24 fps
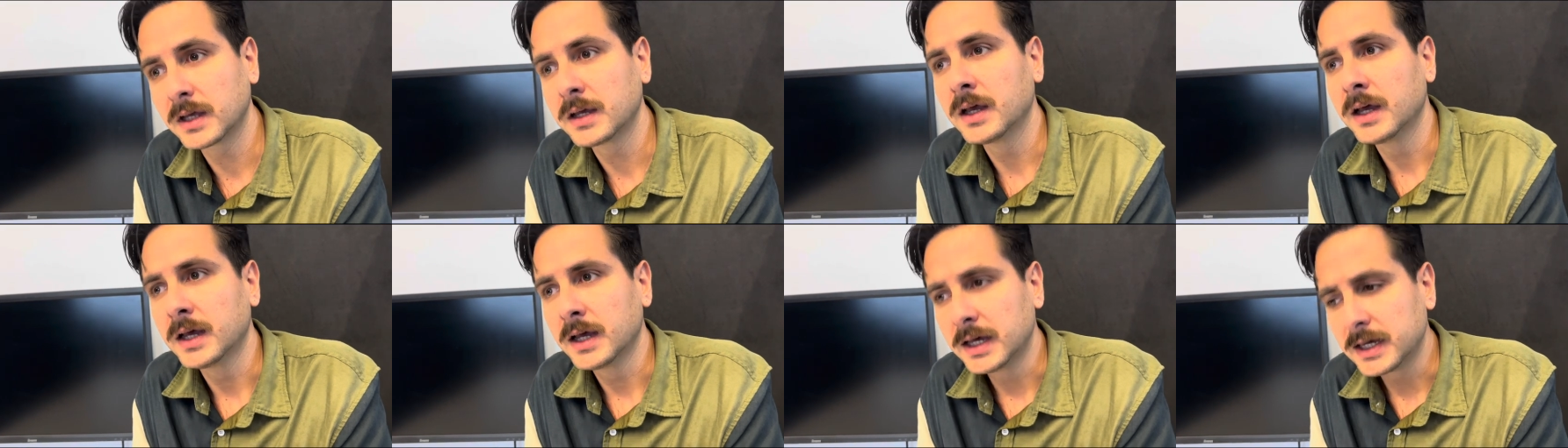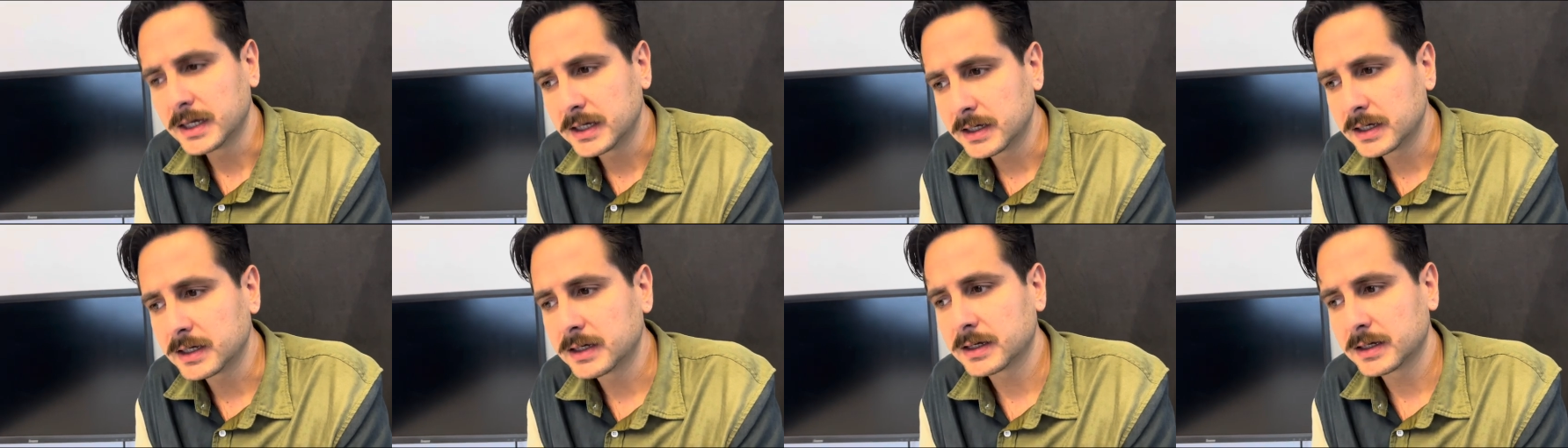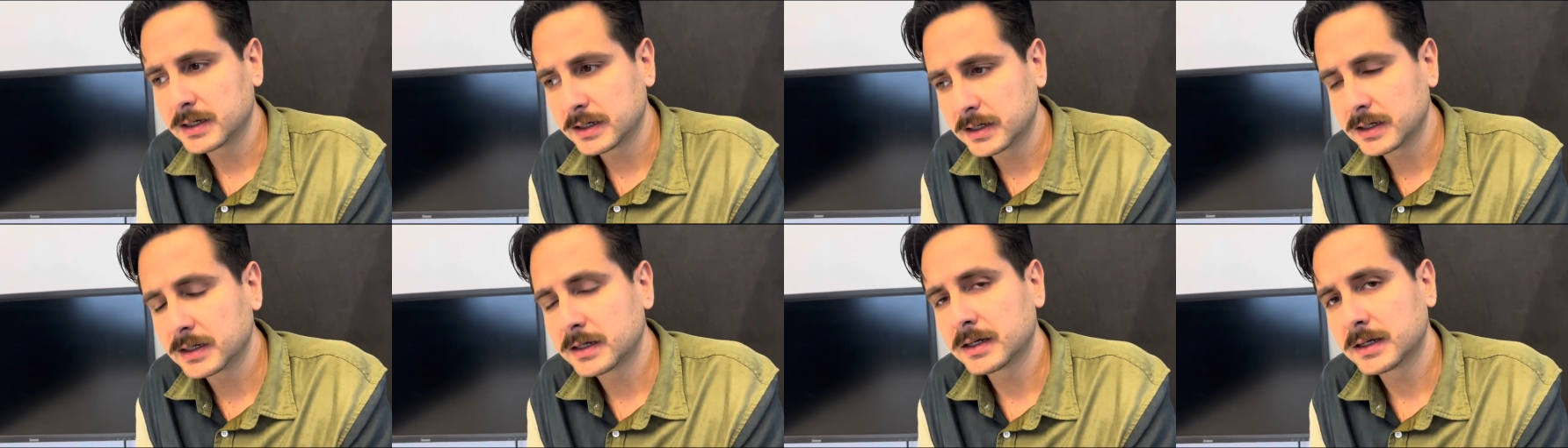Because it's
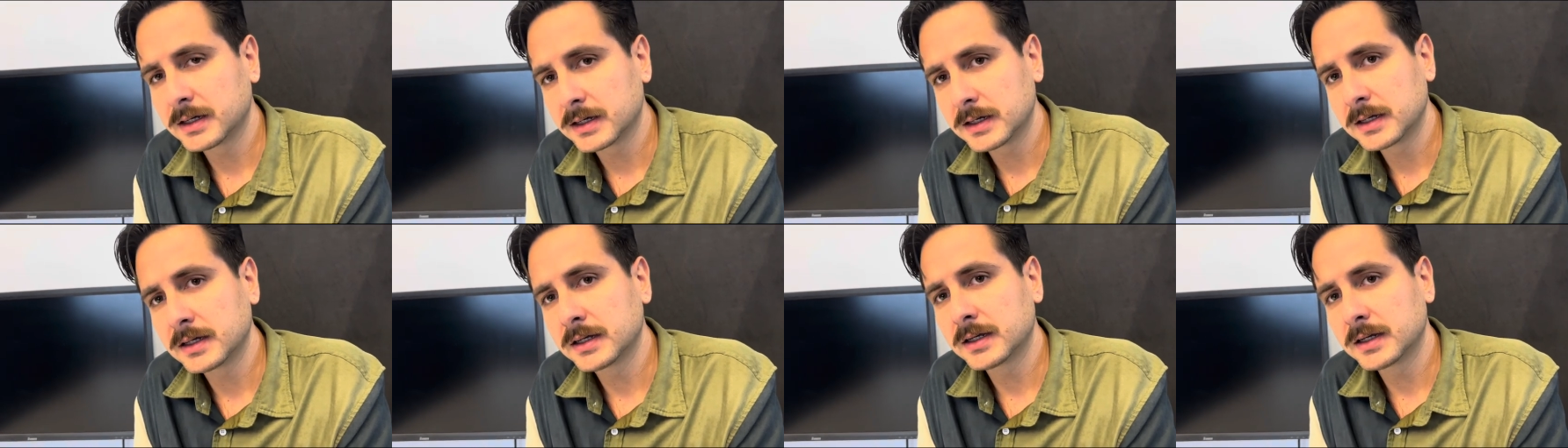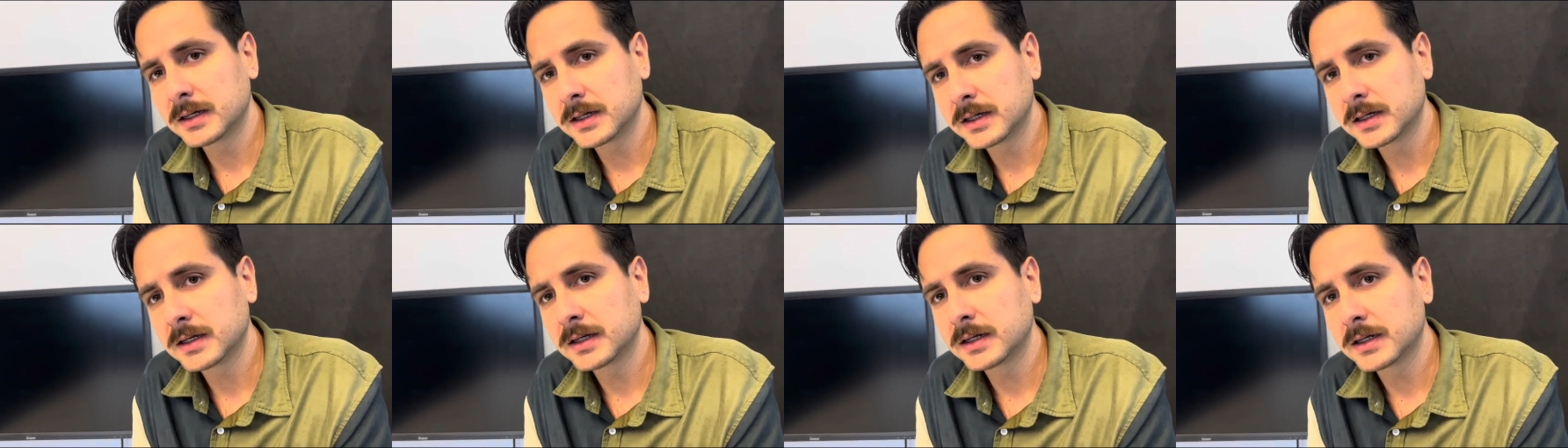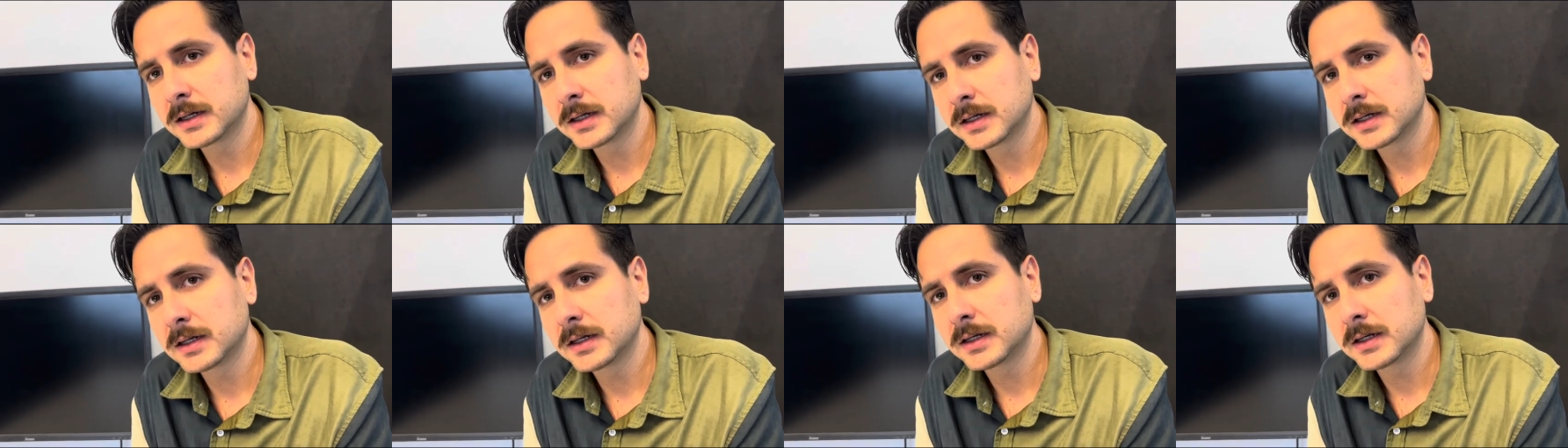almost
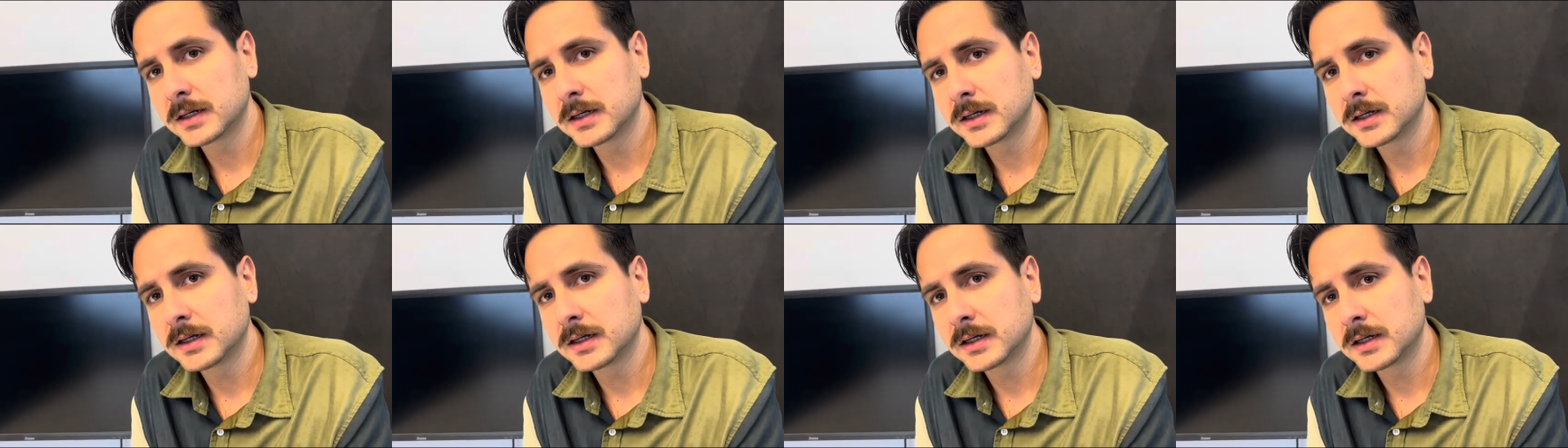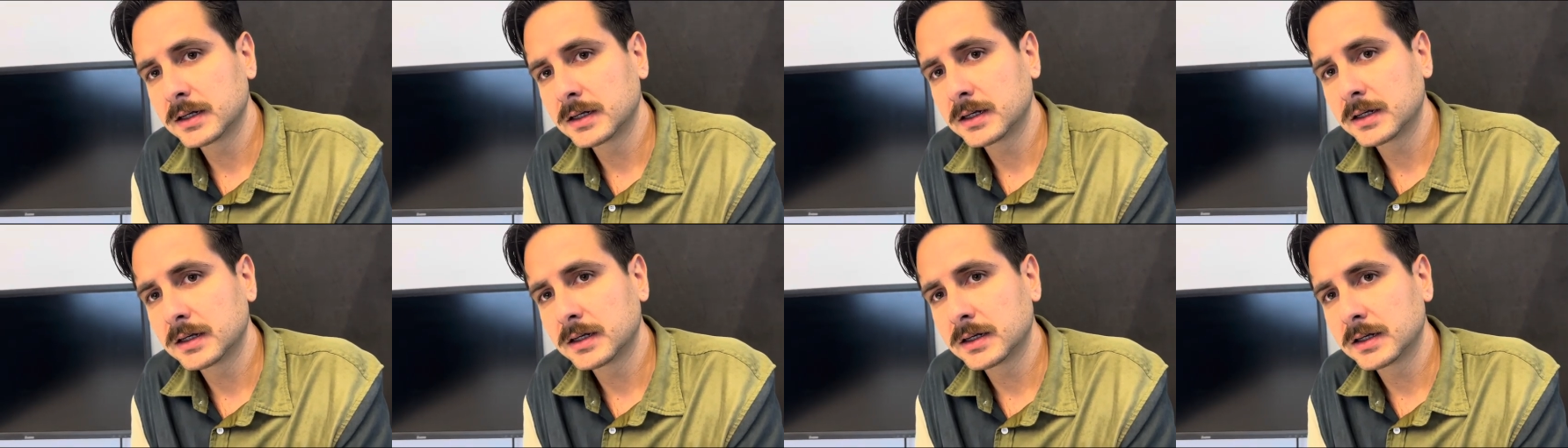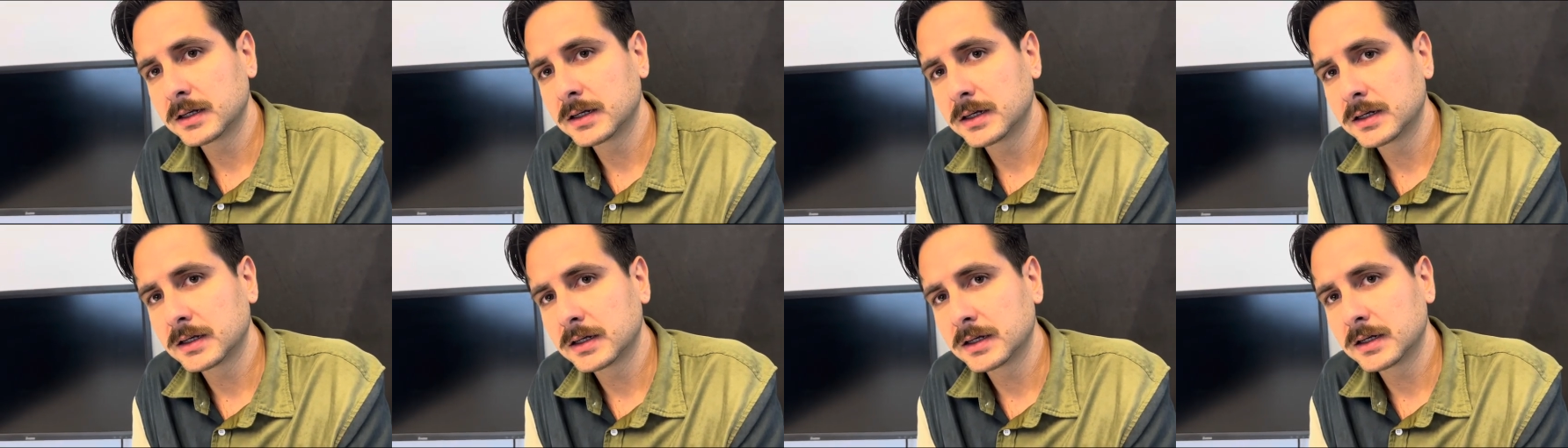English people almost see it as a
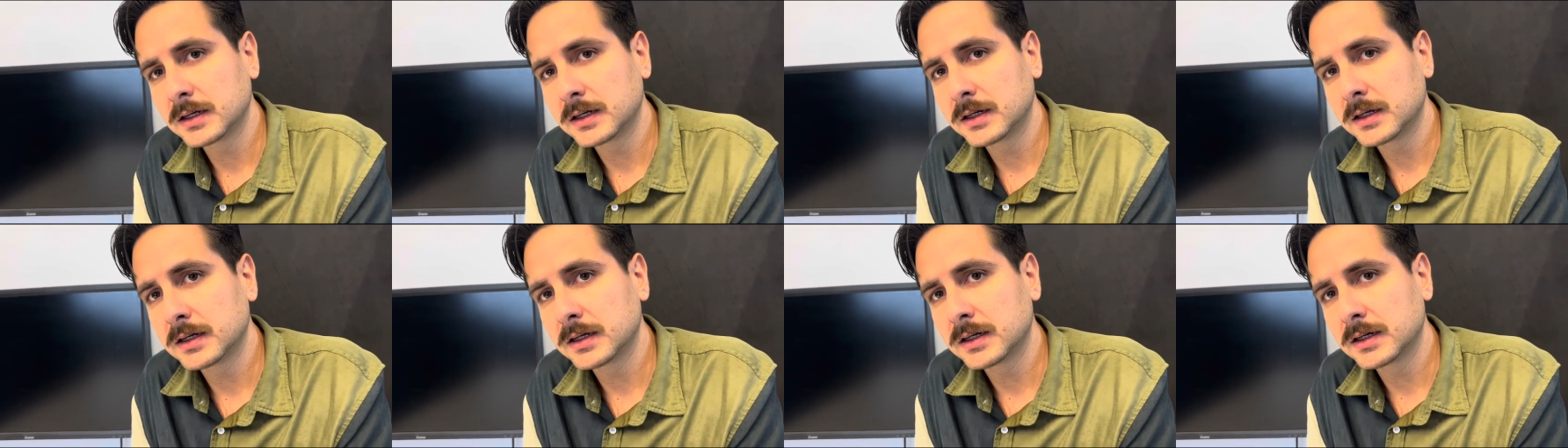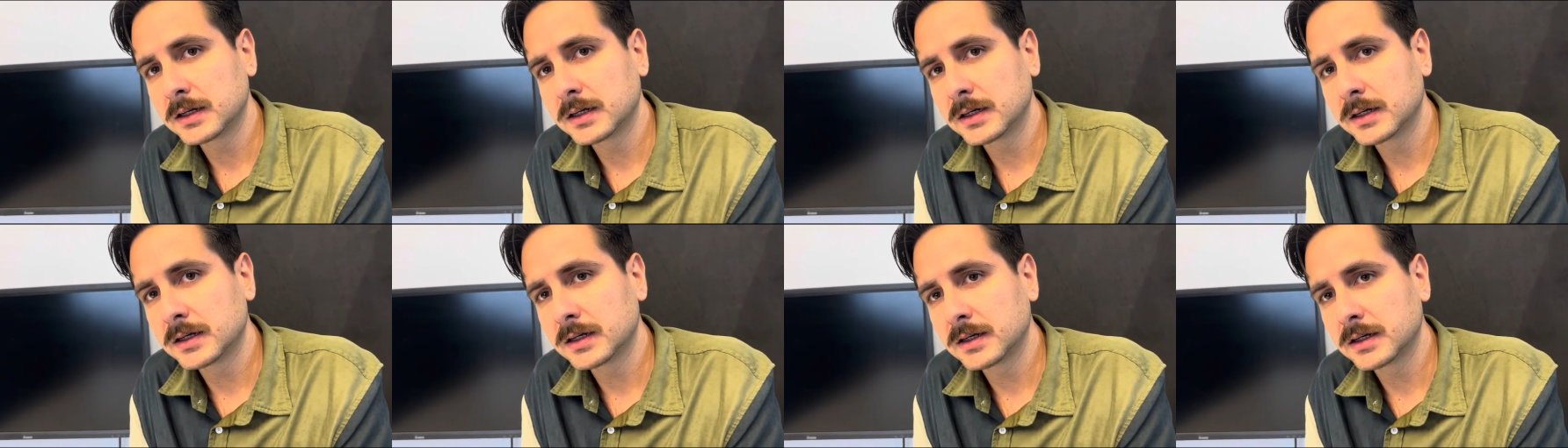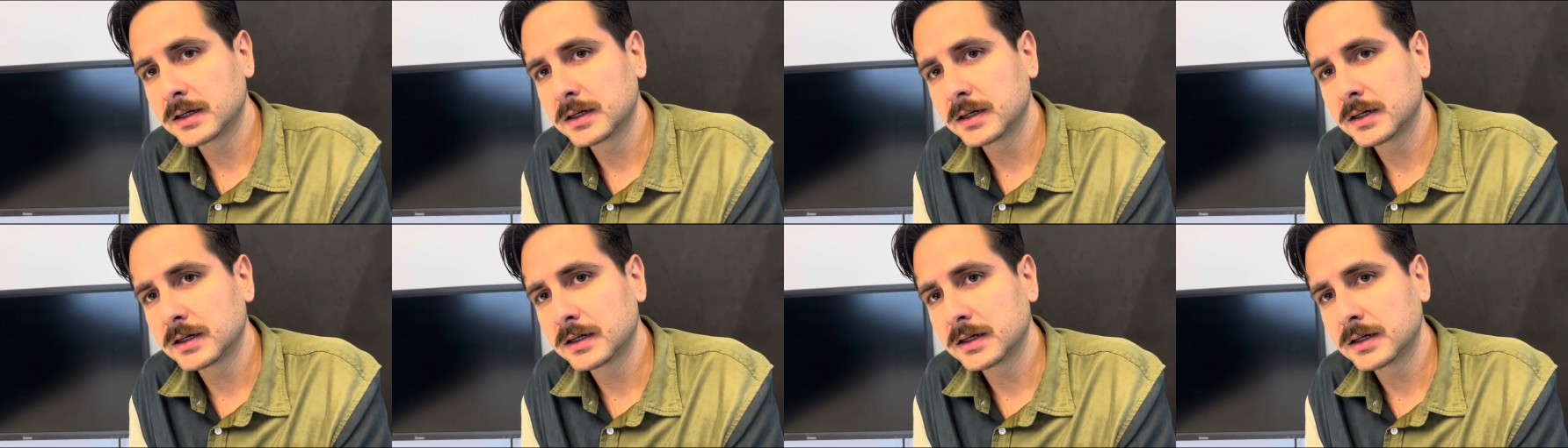friendly or a,